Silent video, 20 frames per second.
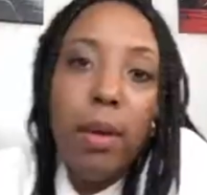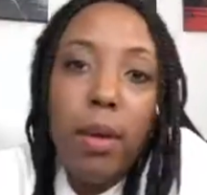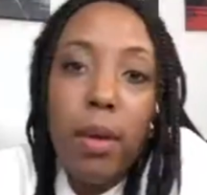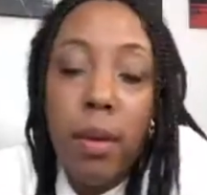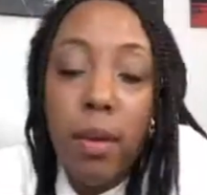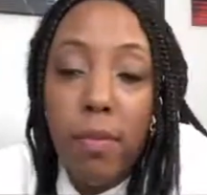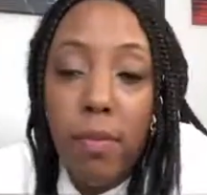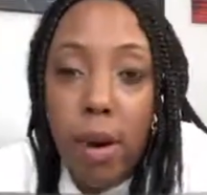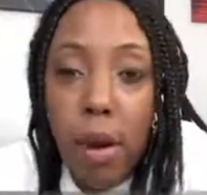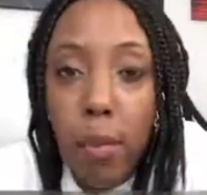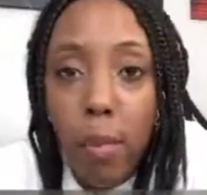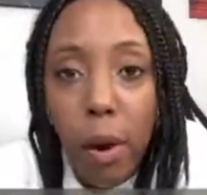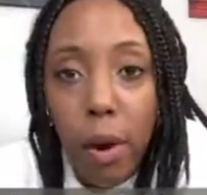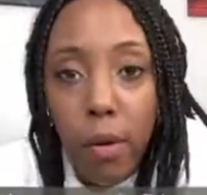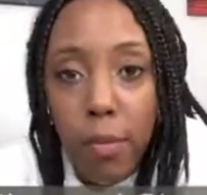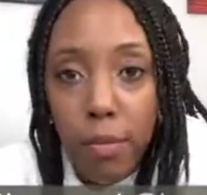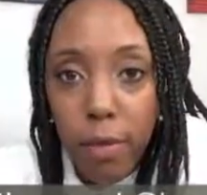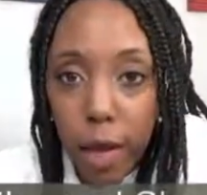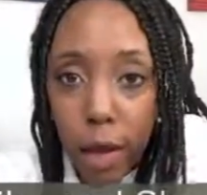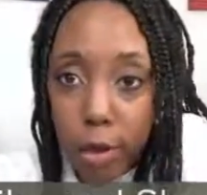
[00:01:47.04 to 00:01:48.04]
If I brought
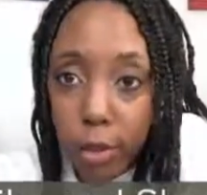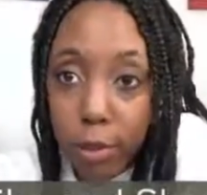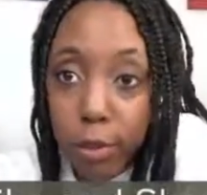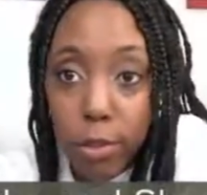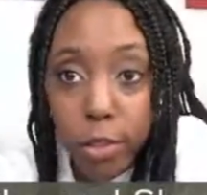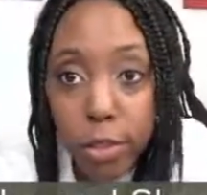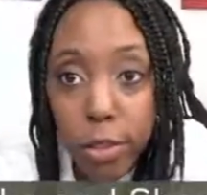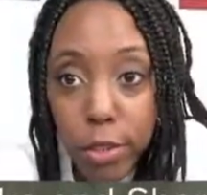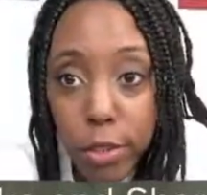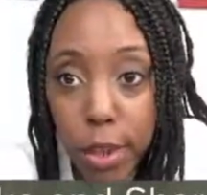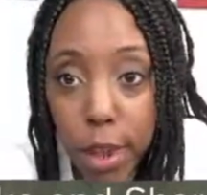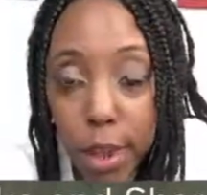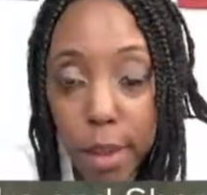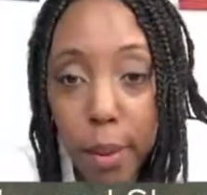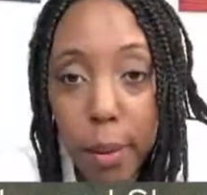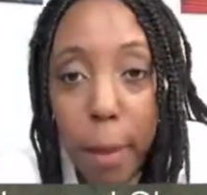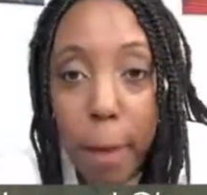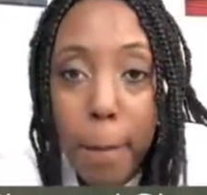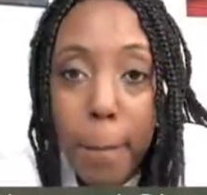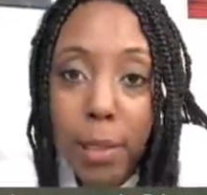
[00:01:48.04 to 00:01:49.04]
value to your day,
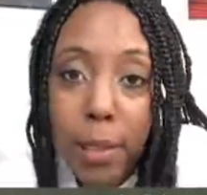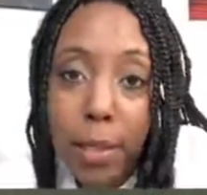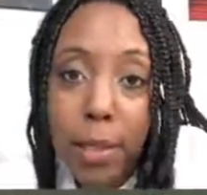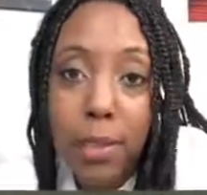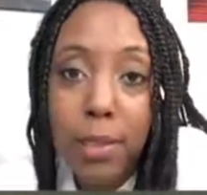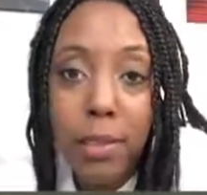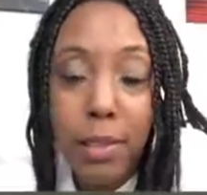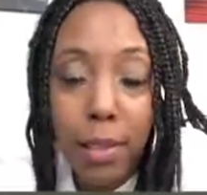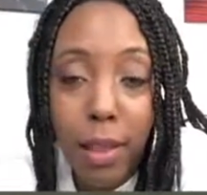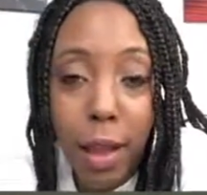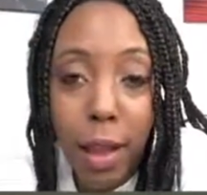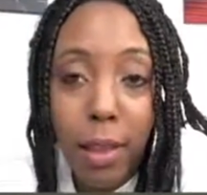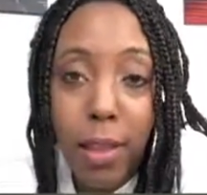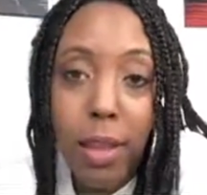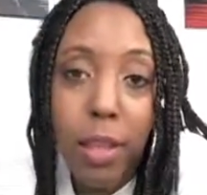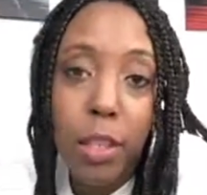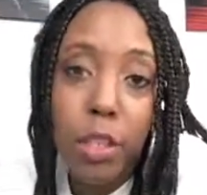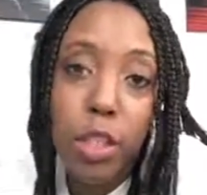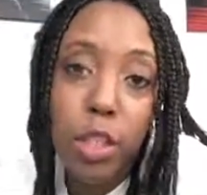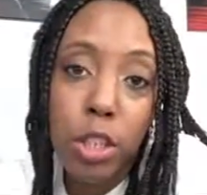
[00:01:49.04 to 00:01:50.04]
please like
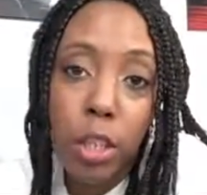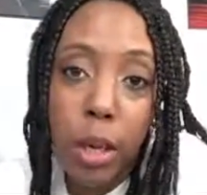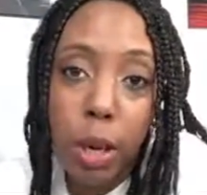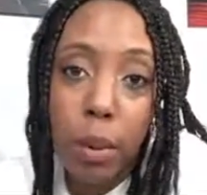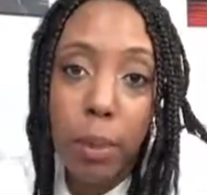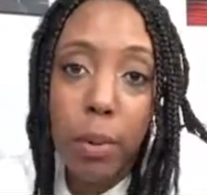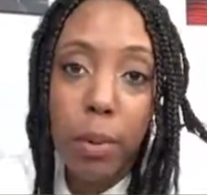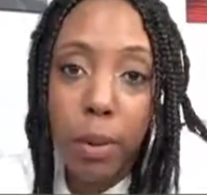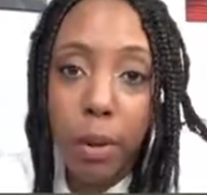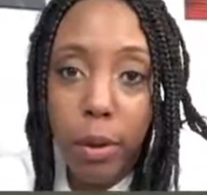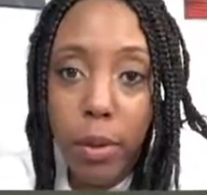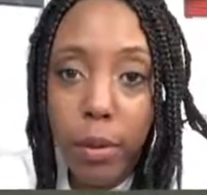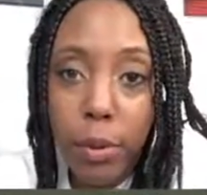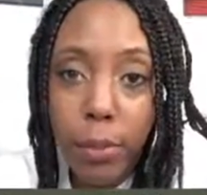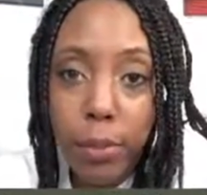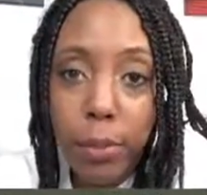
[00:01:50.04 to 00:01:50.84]
and share below.